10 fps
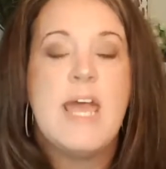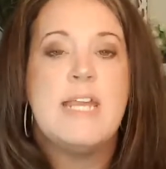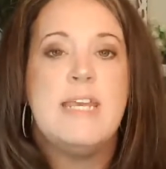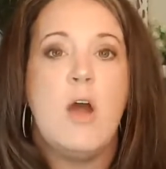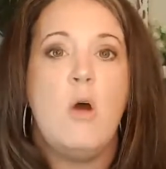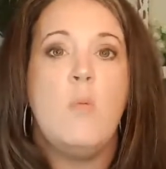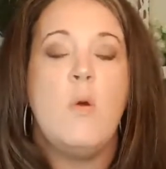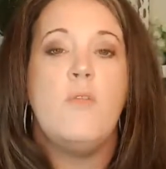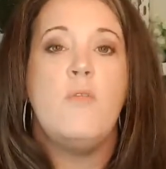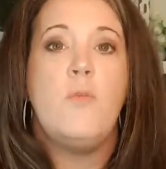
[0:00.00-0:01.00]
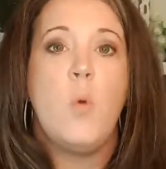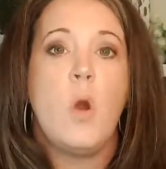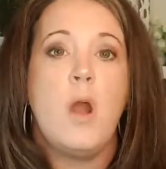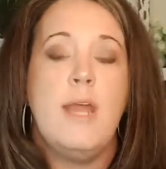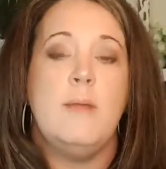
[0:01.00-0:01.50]
Now, for
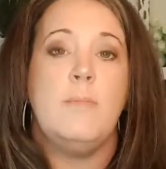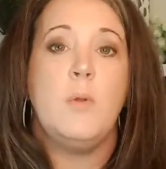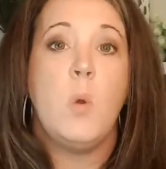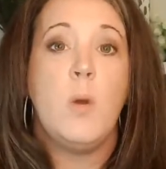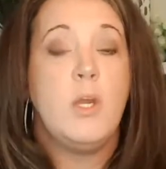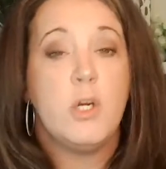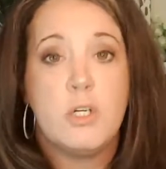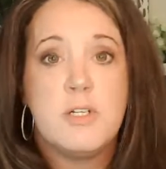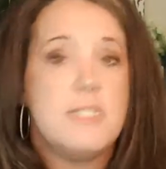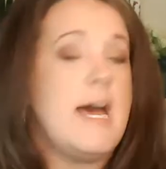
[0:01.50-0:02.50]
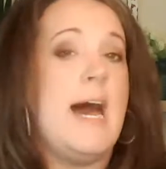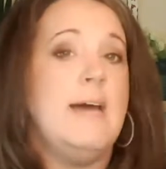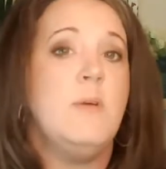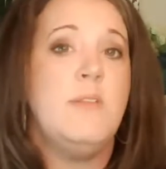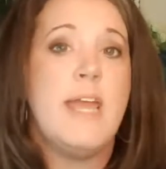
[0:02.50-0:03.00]
an employer side,
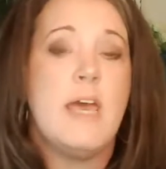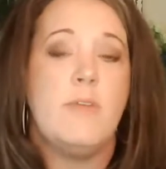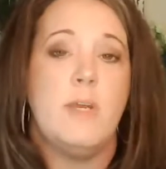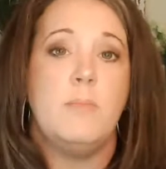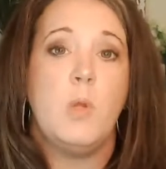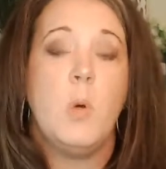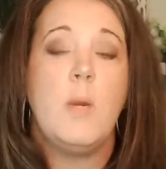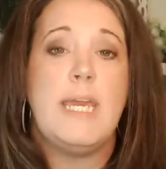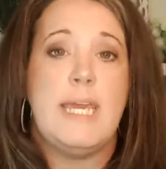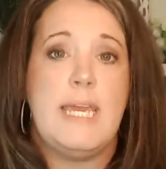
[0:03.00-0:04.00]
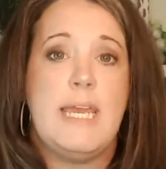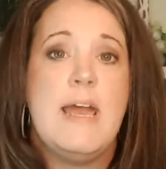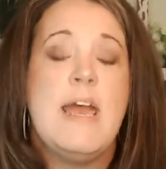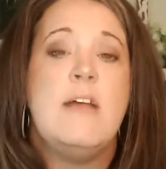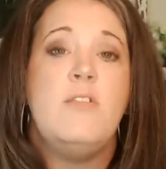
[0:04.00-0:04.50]
when they have an employee,
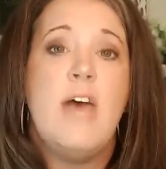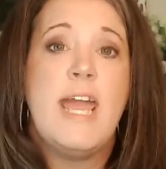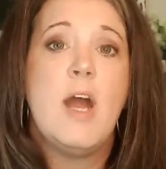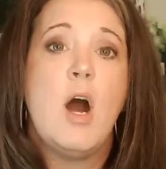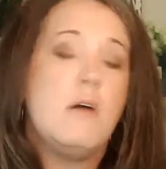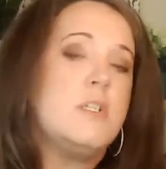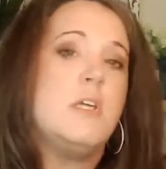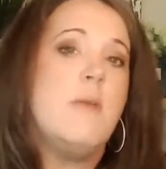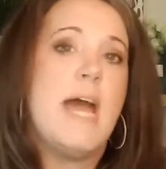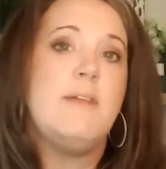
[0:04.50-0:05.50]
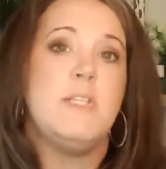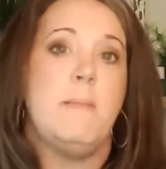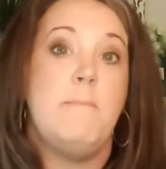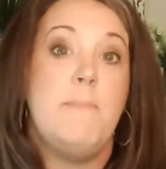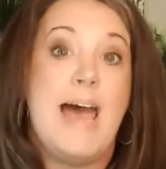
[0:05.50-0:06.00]
they also have to
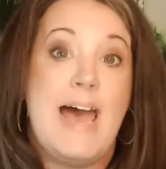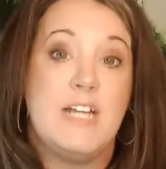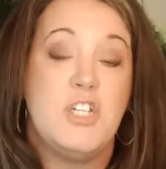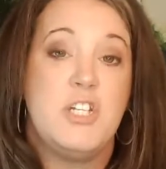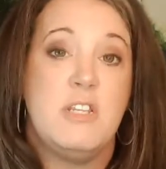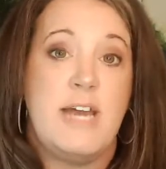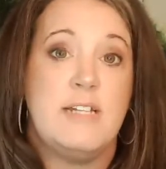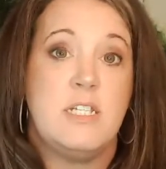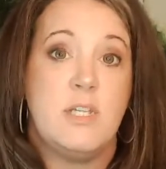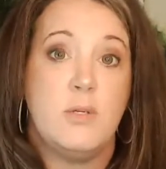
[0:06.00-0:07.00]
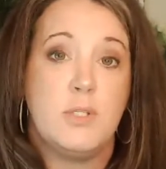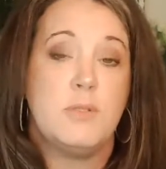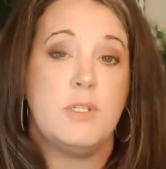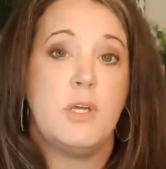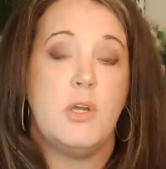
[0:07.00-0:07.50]
match that Social
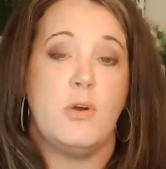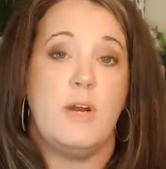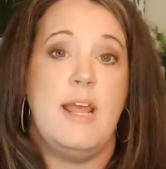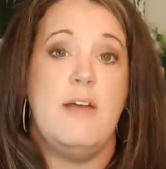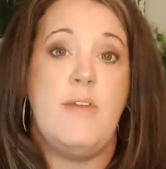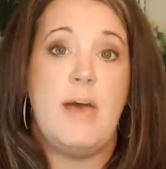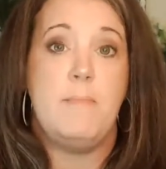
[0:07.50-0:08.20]
Security and that